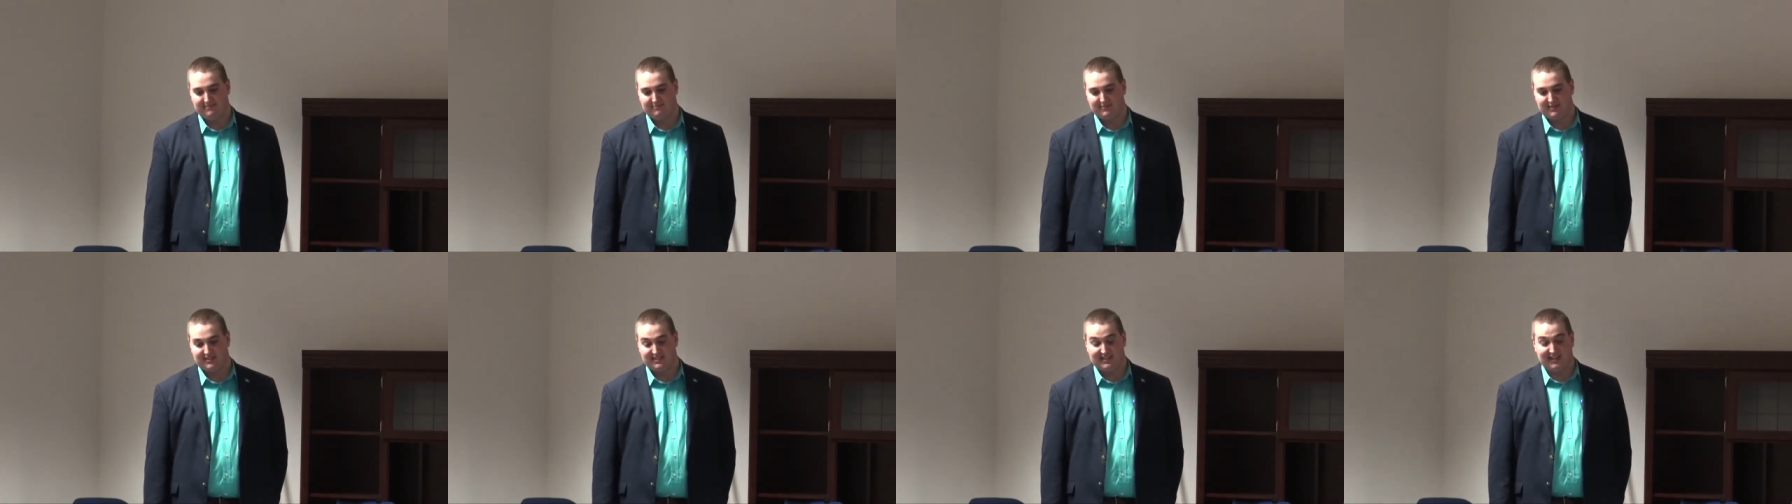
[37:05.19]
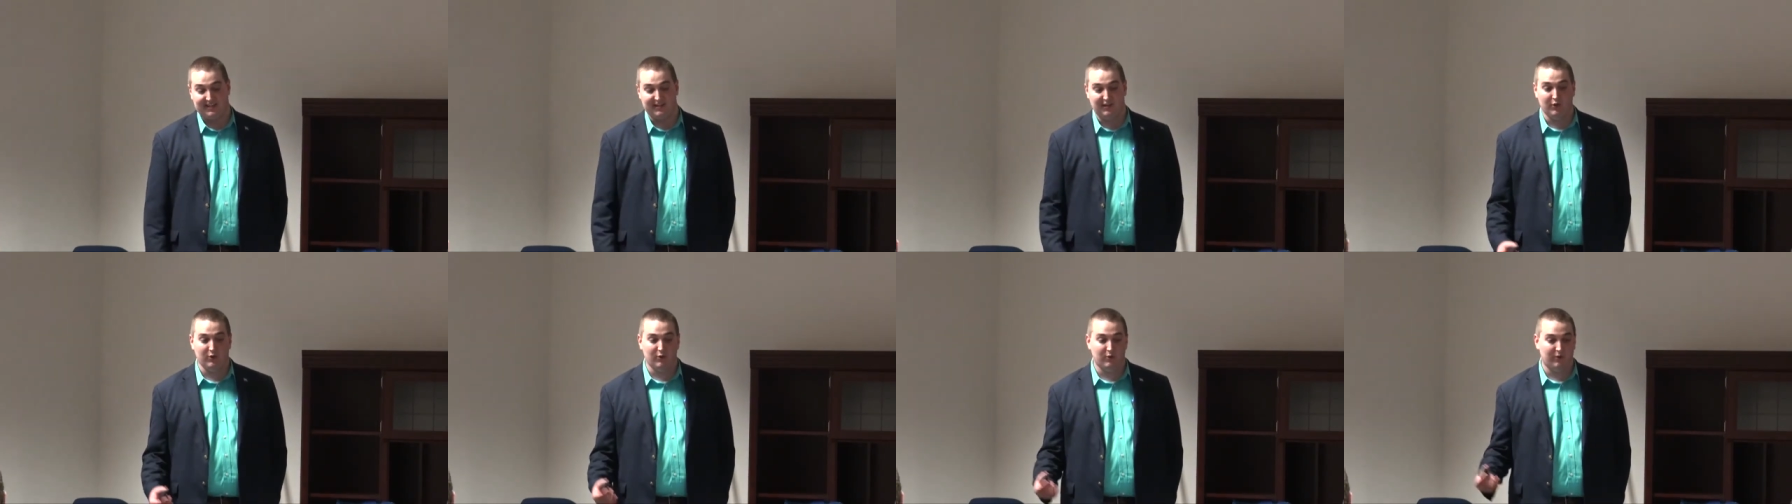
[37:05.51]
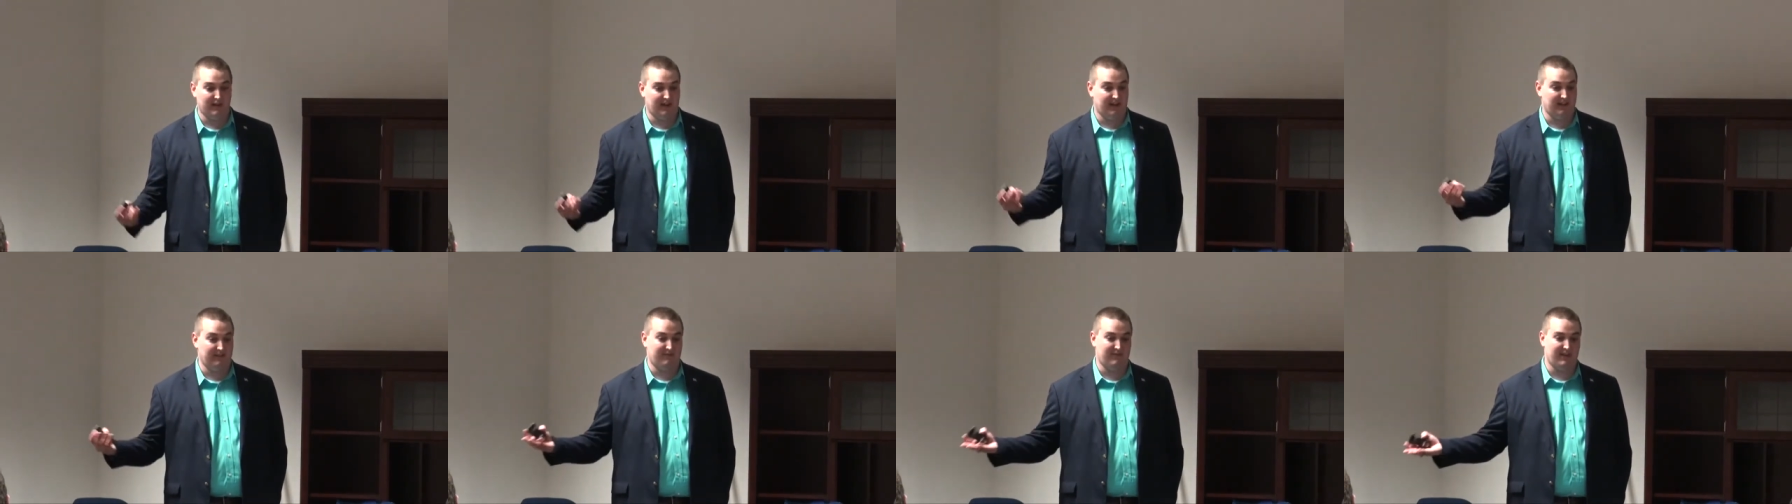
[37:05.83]
because uh, I
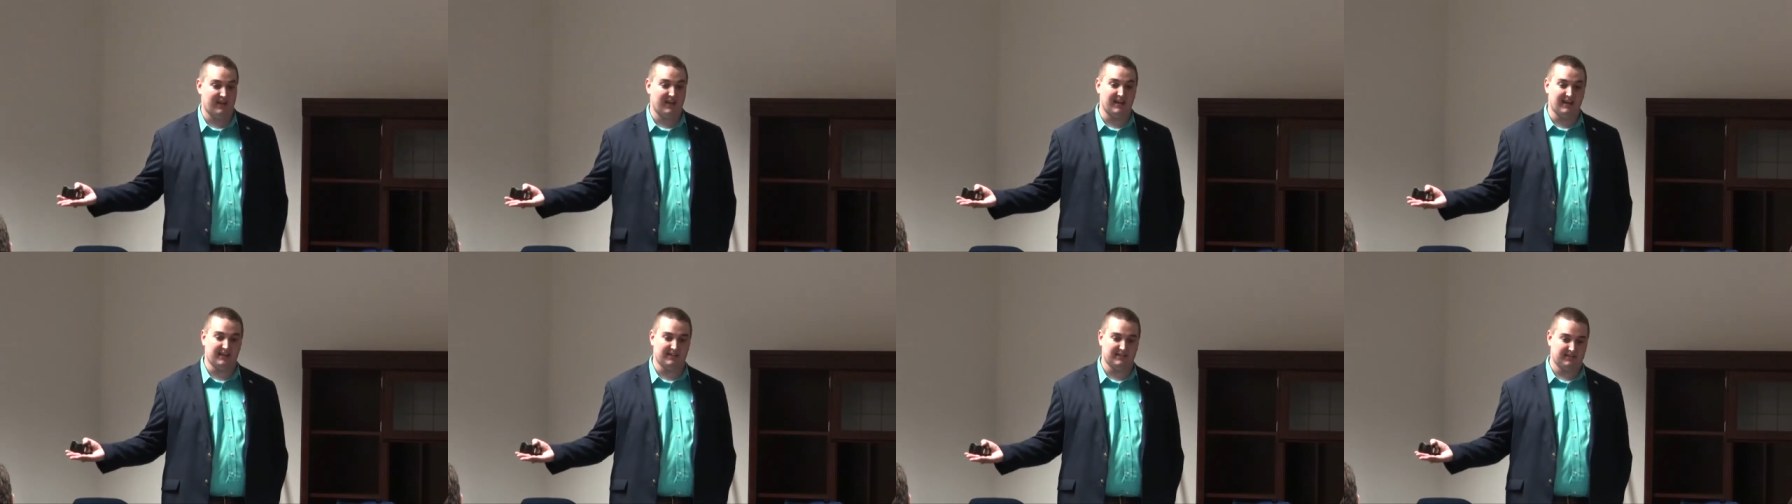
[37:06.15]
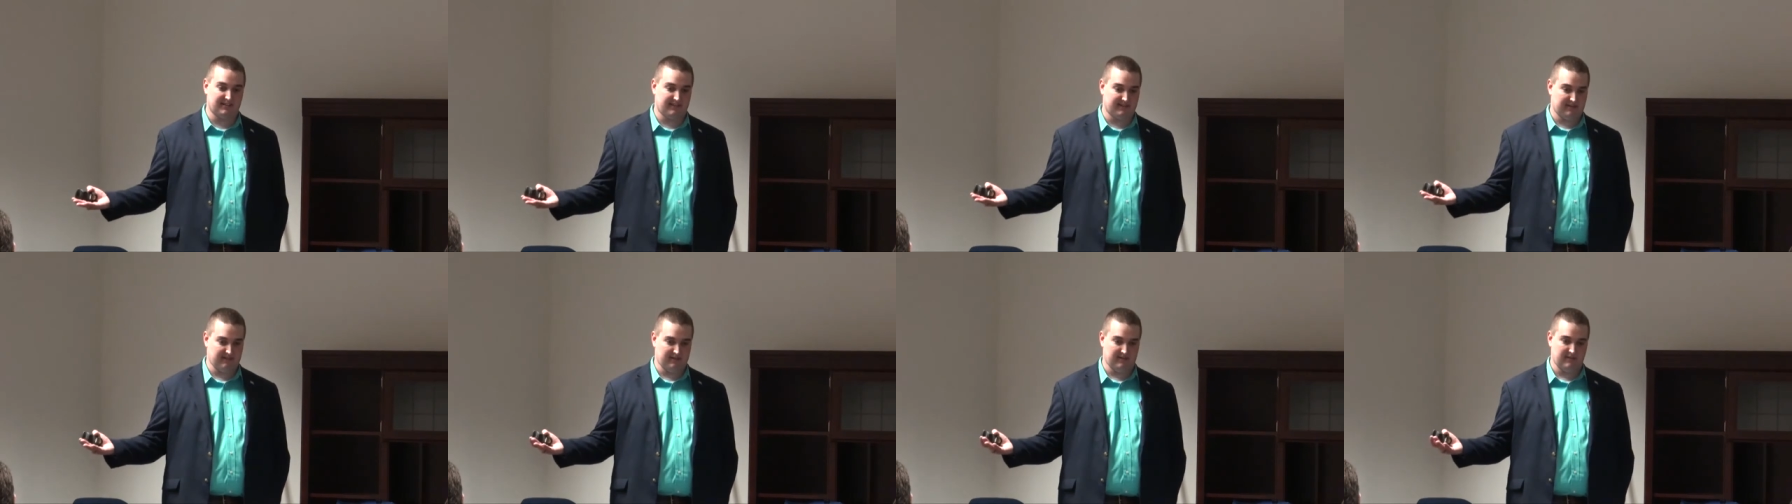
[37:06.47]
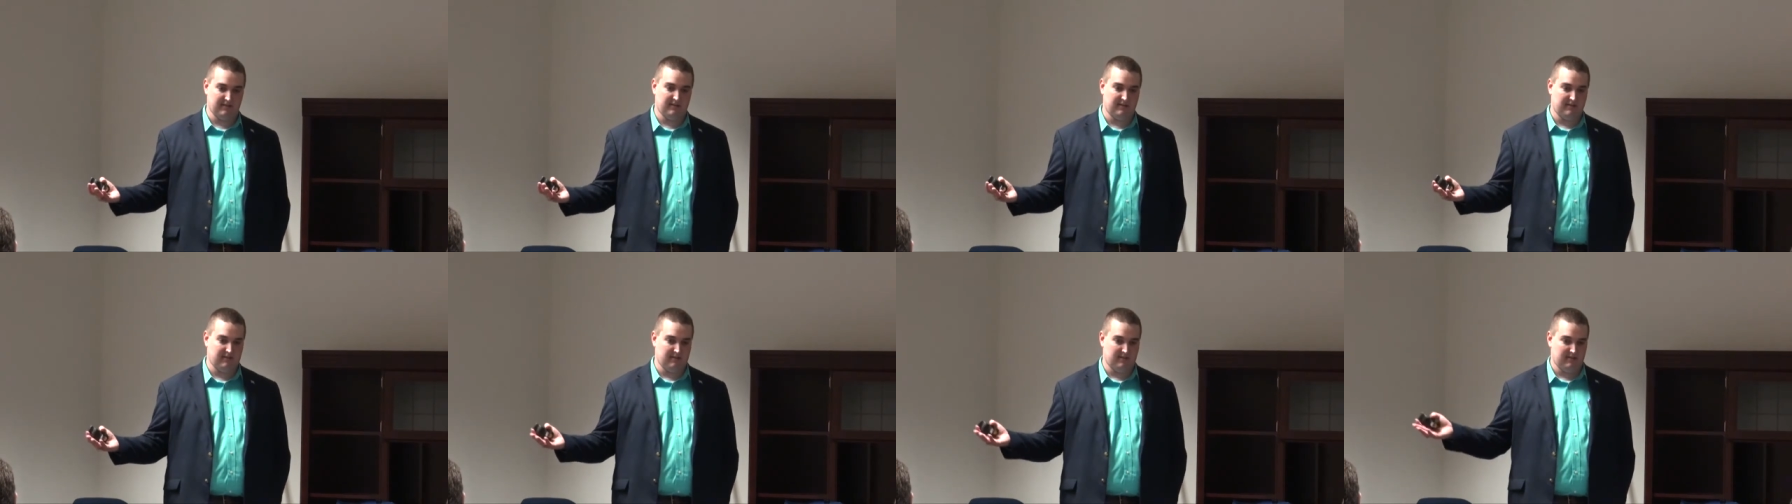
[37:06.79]
knew in advance
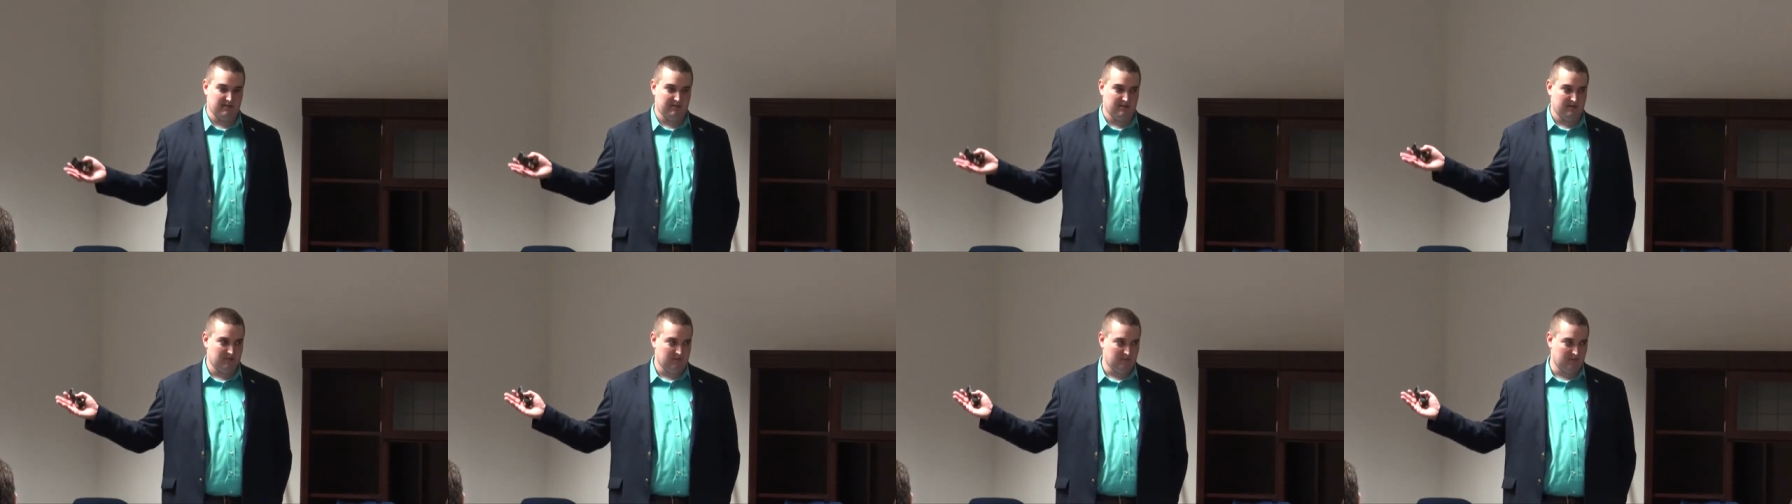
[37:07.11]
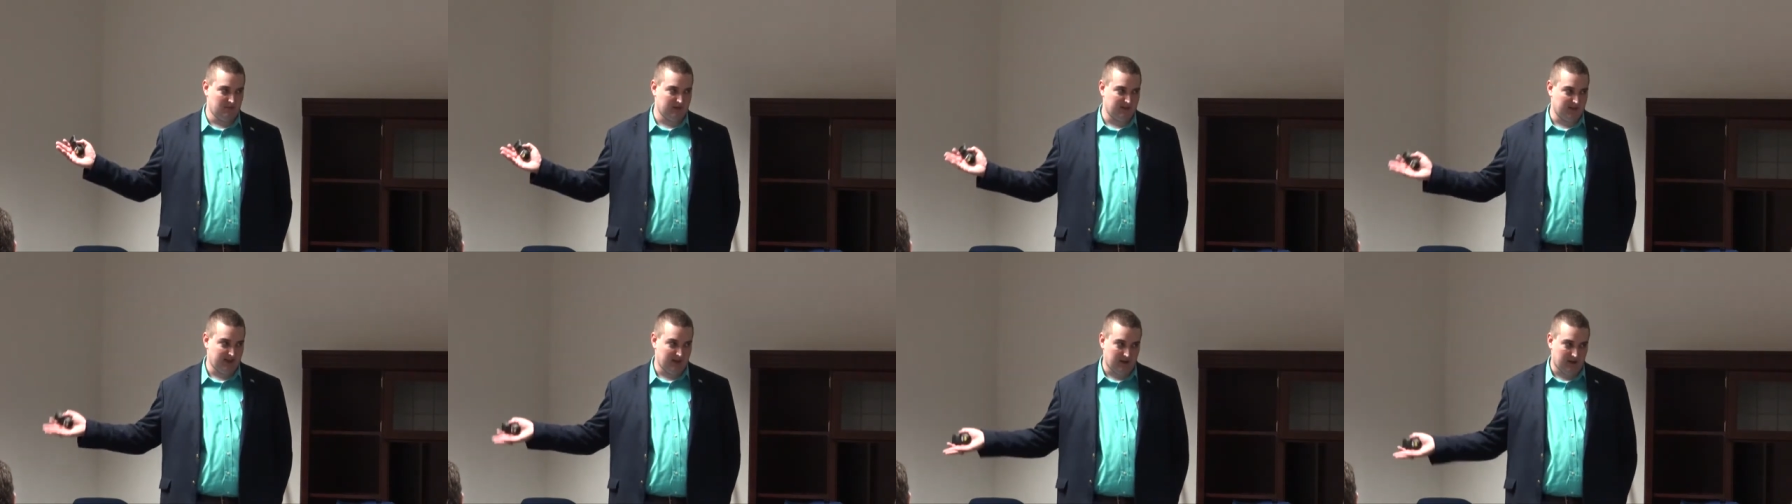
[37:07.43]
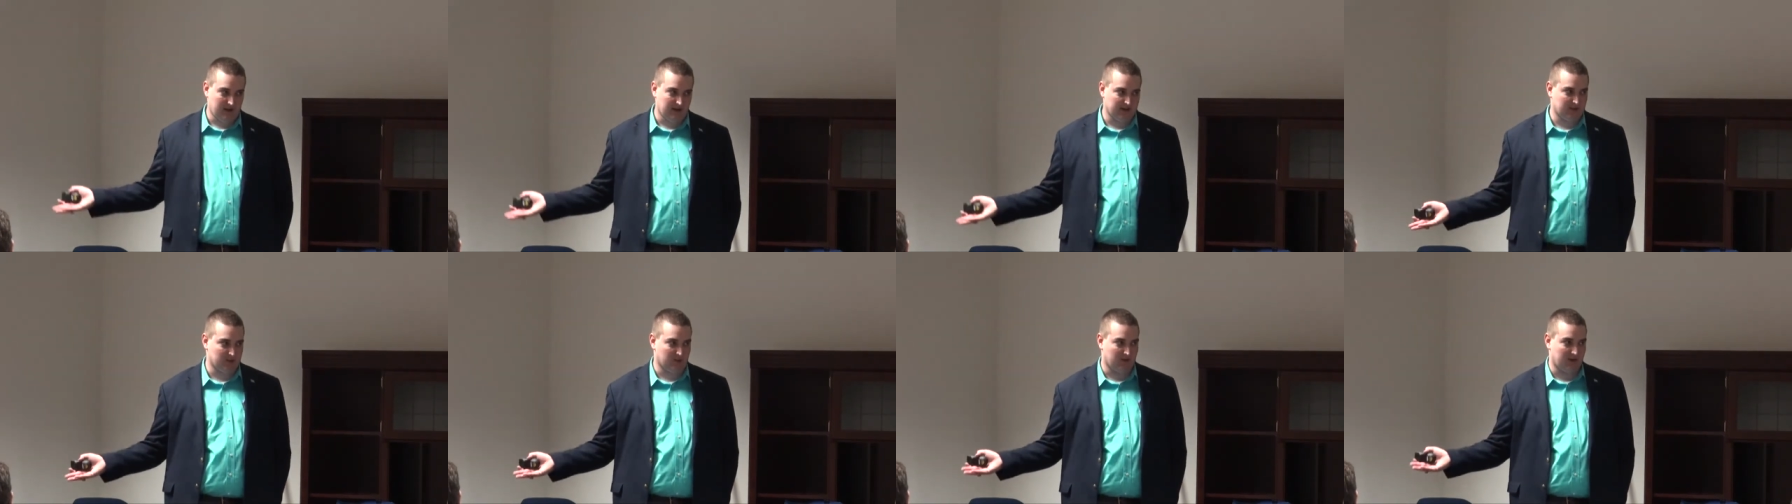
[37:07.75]
what the
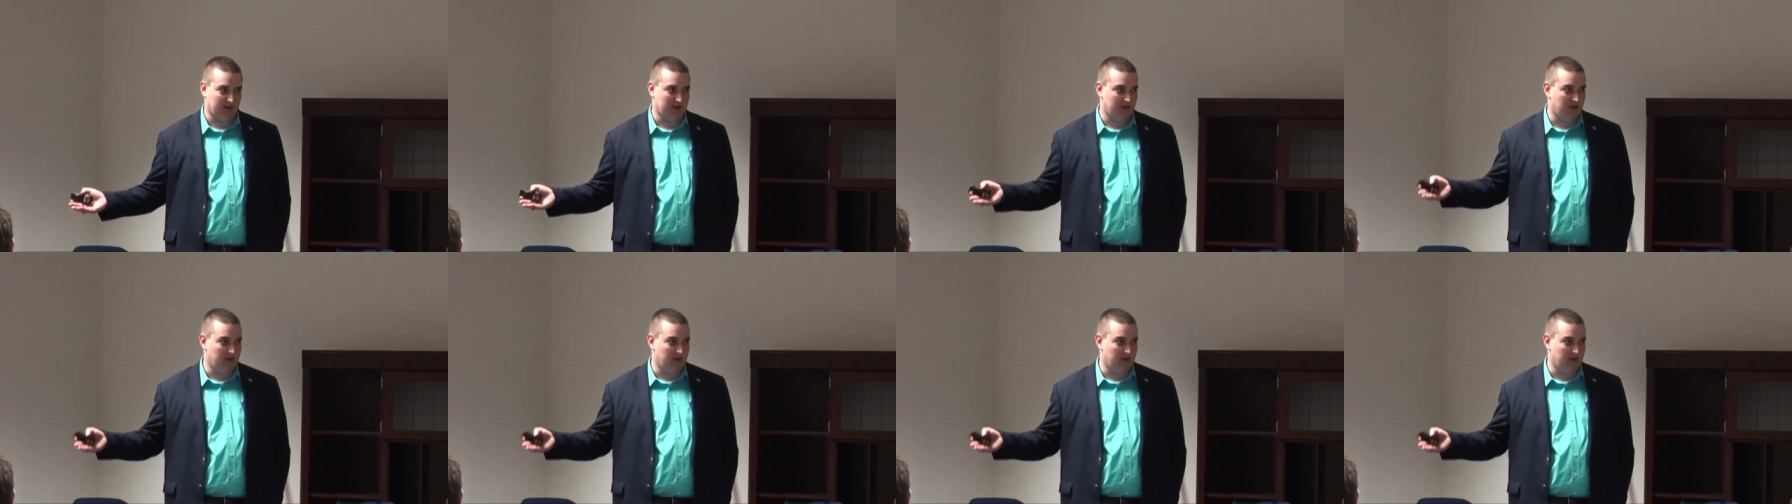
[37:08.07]
odds were.